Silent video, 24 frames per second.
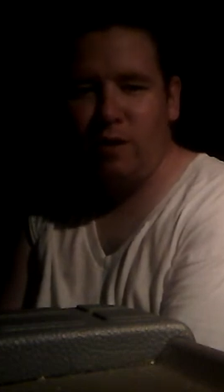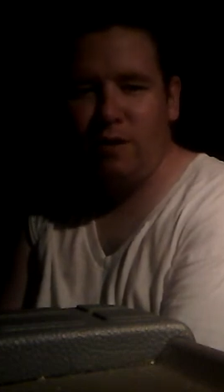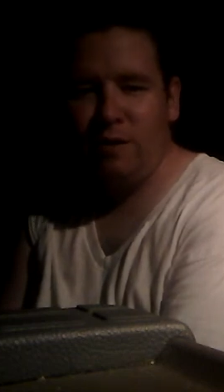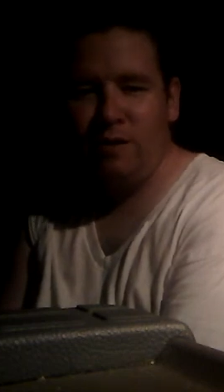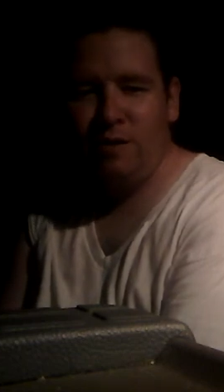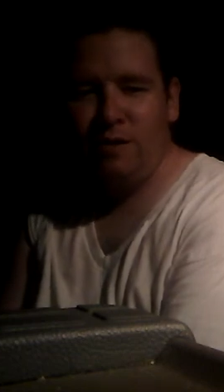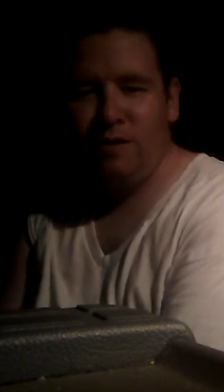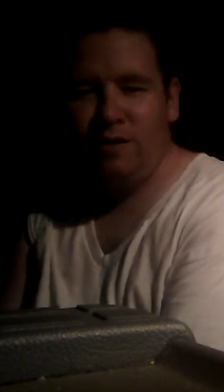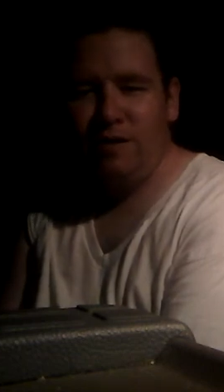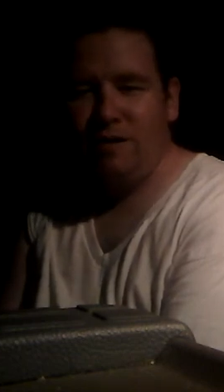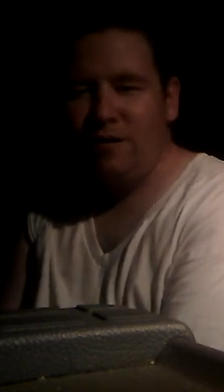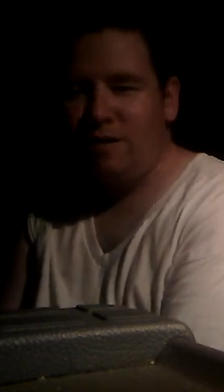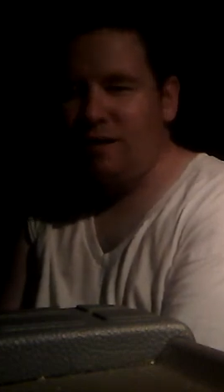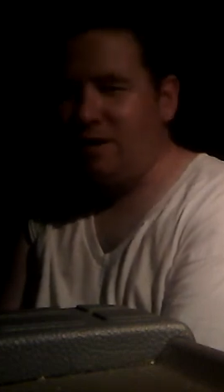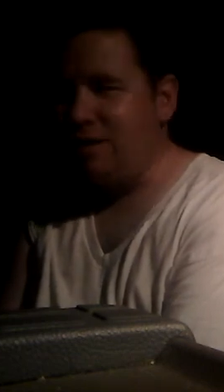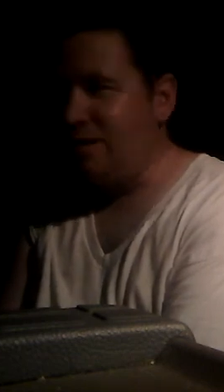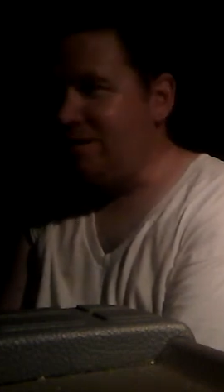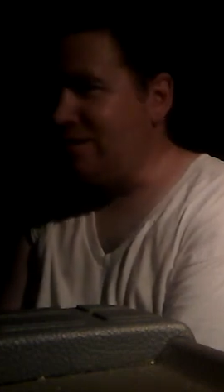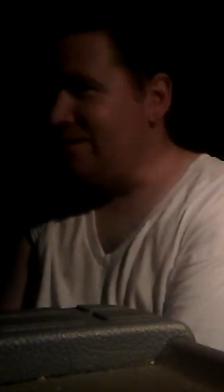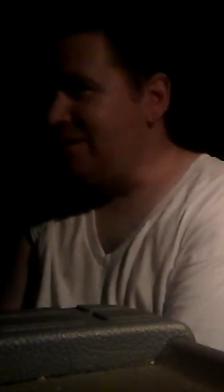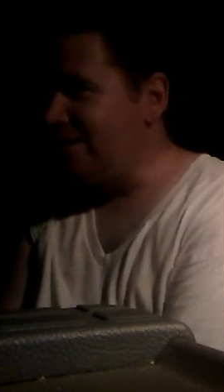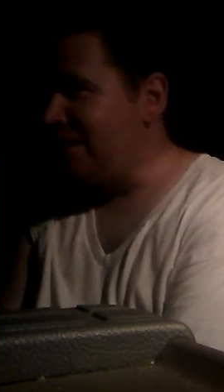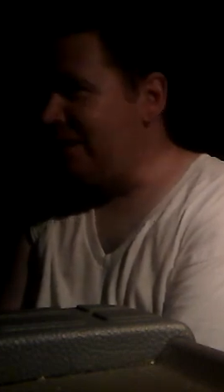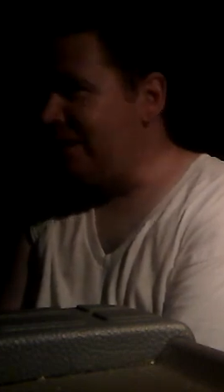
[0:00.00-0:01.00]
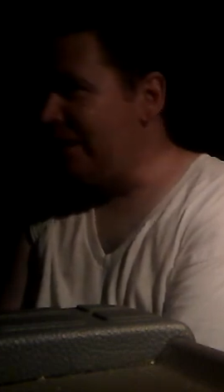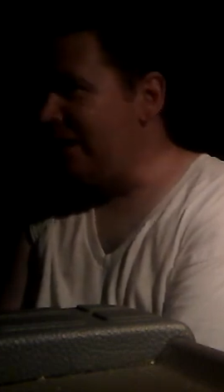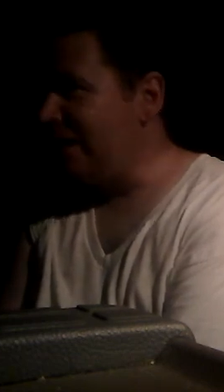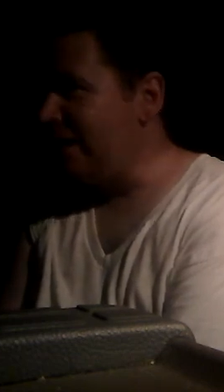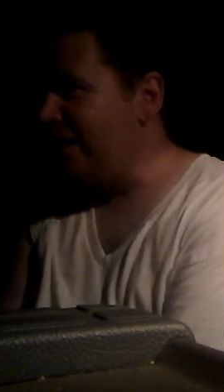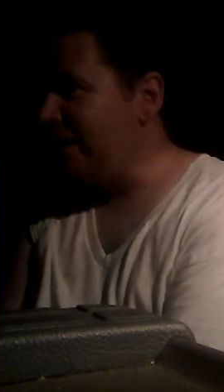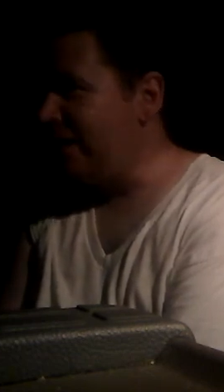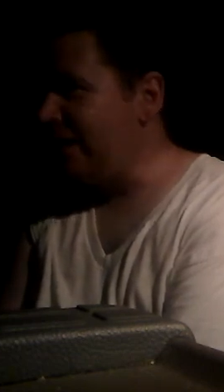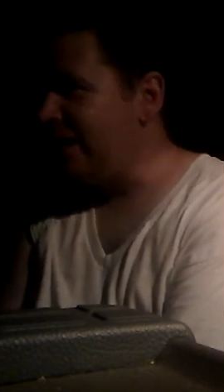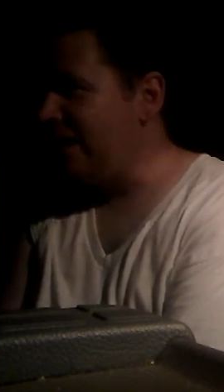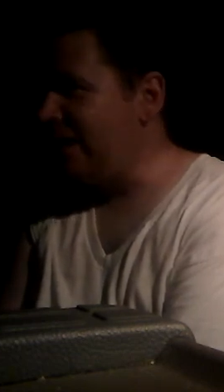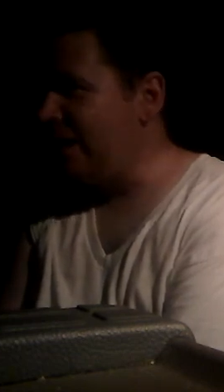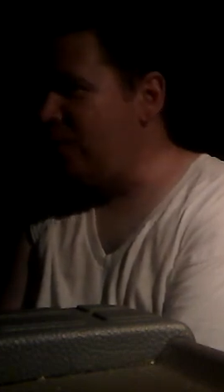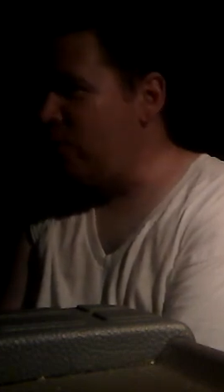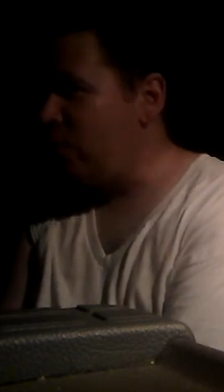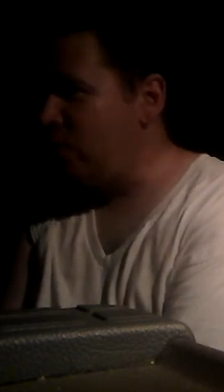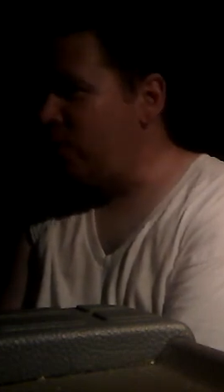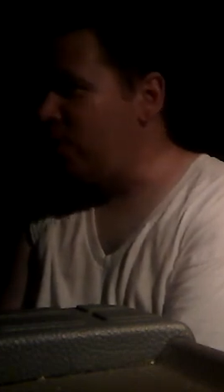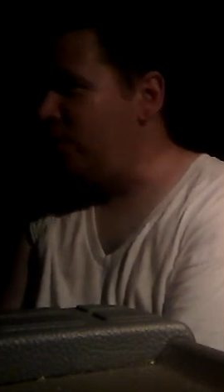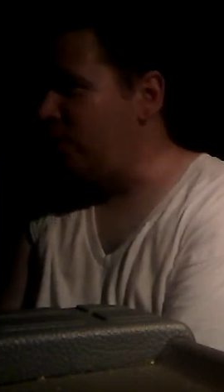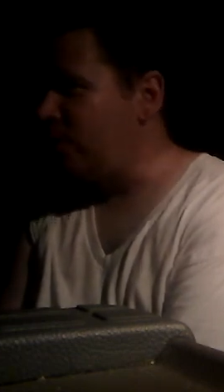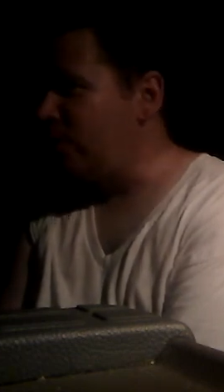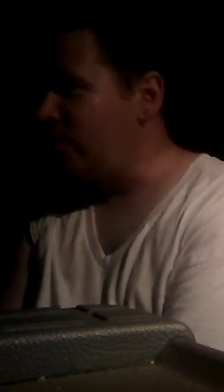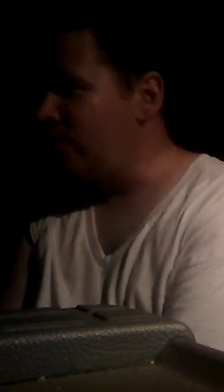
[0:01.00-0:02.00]
I can't think of that
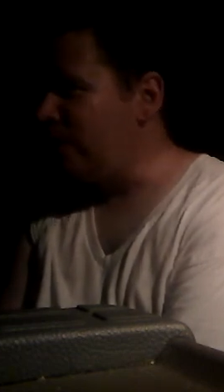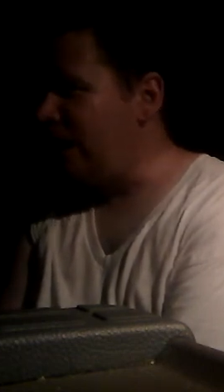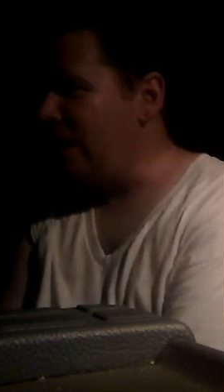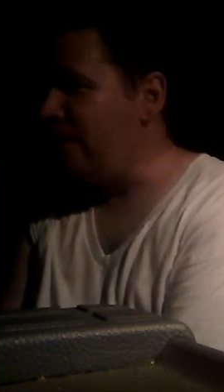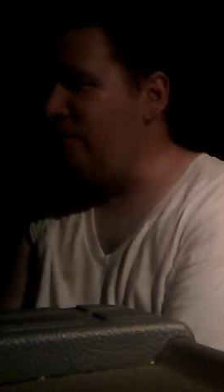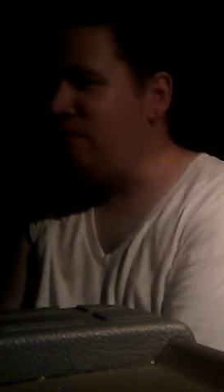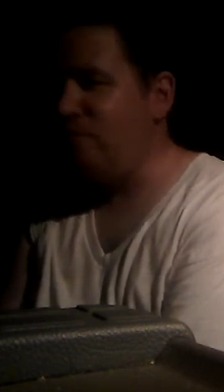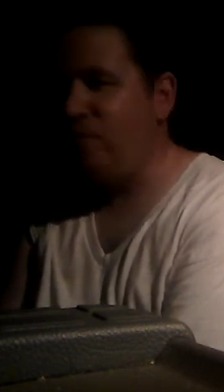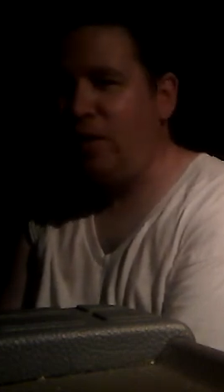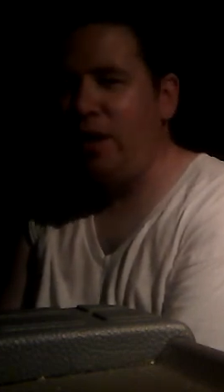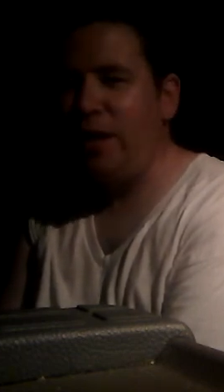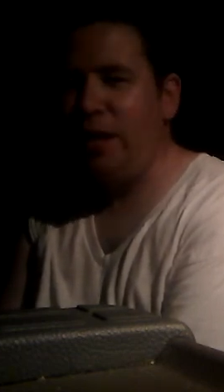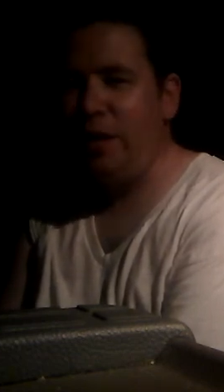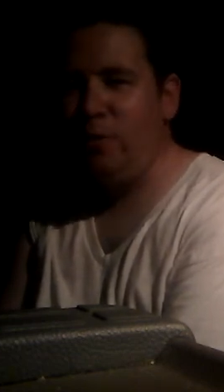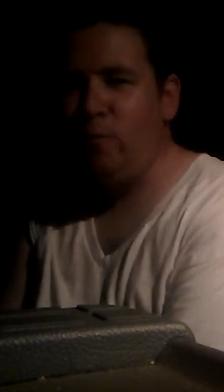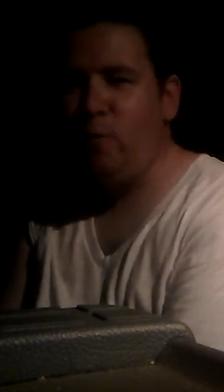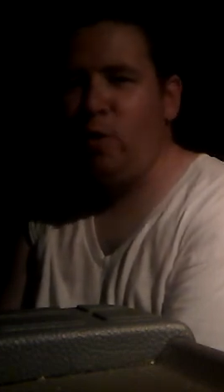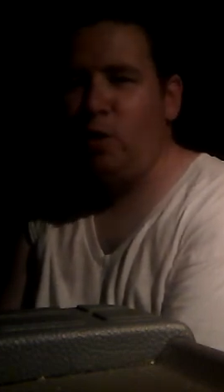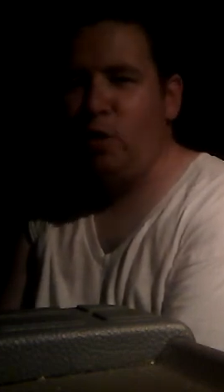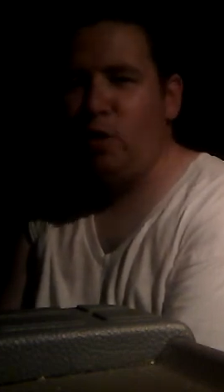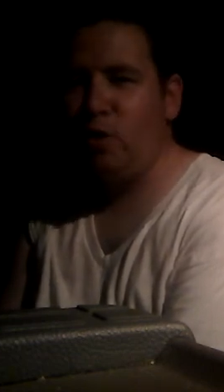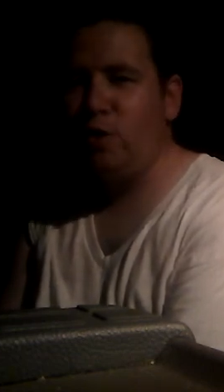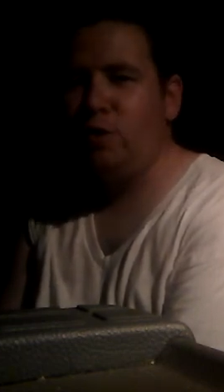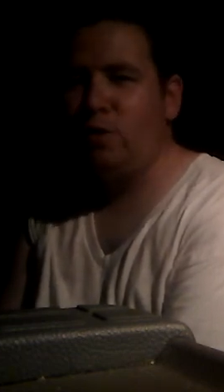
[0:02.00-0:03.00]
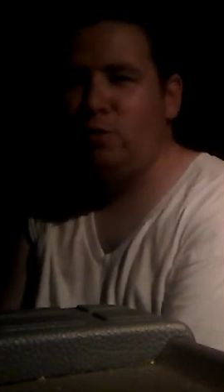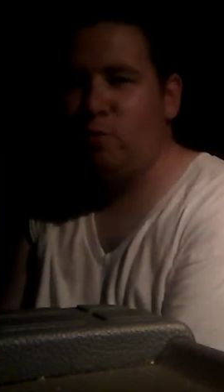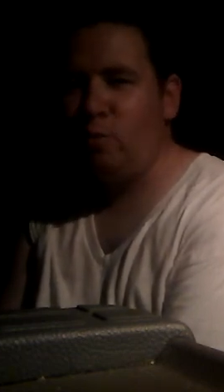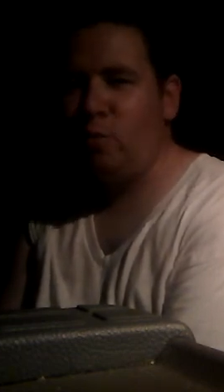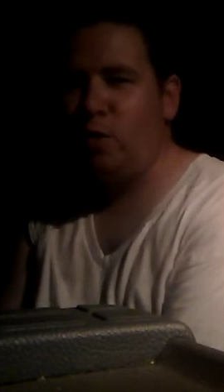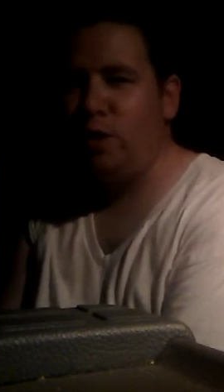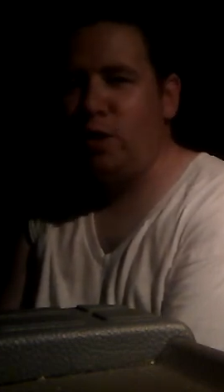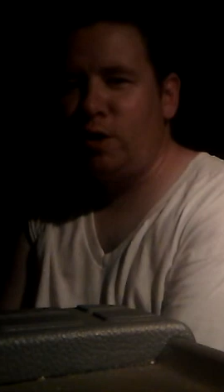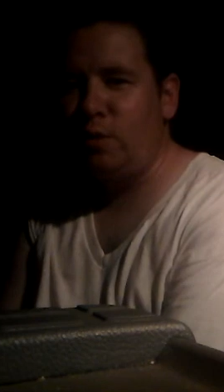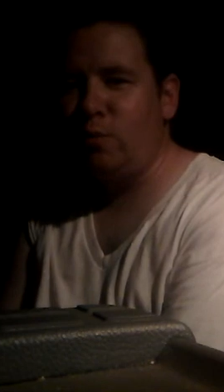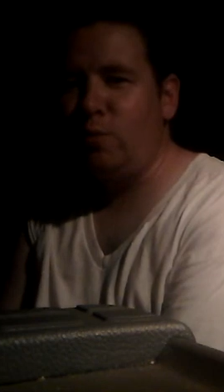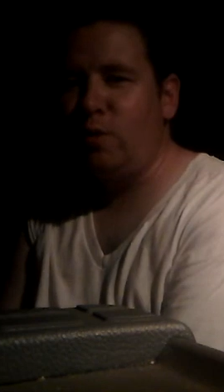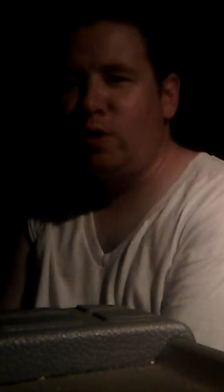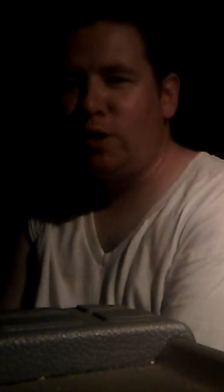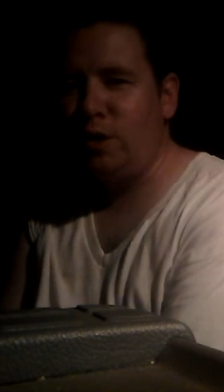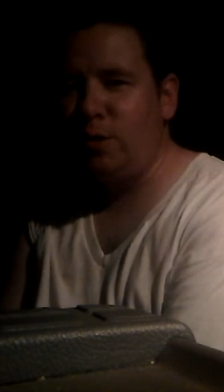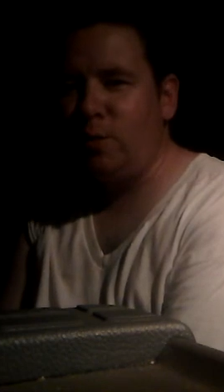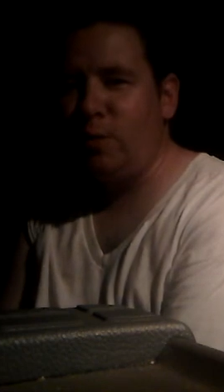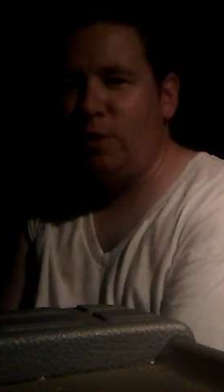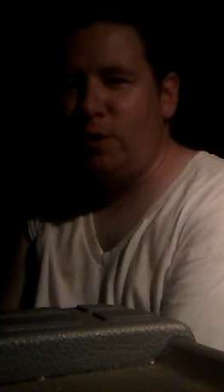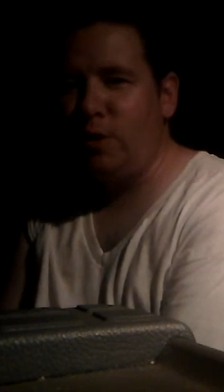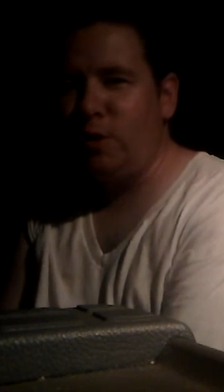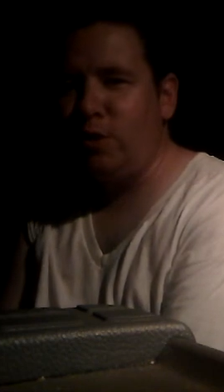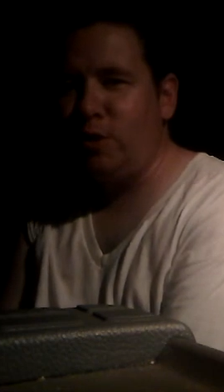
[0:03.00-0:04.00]
word. That fucking word, word,
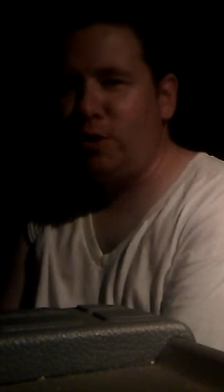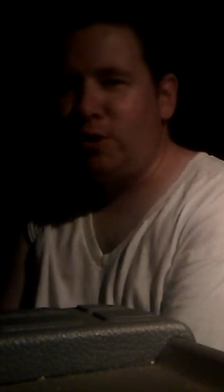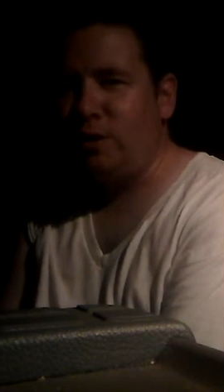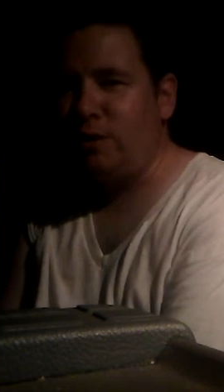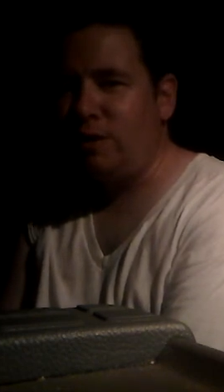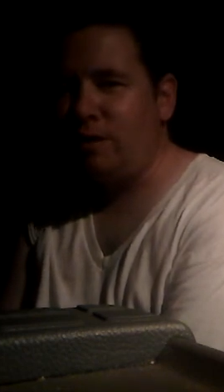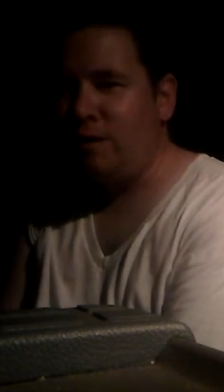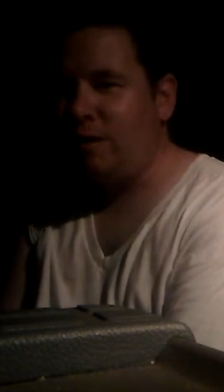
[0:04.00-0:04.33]
word, word.